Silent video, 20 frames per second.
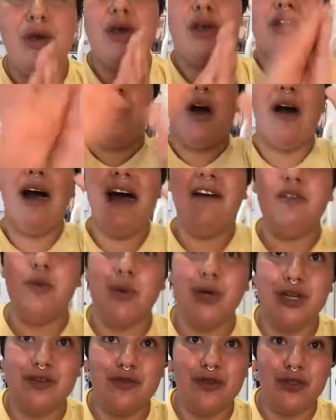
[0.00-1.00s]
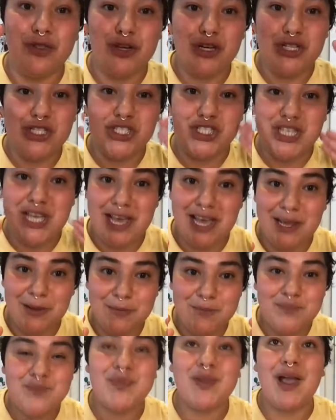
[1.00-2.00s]
Y'all have a wonderful
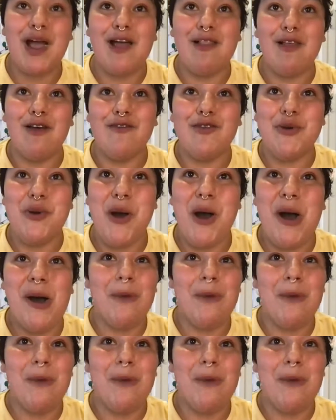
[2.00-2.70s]
Thursday. I love you all.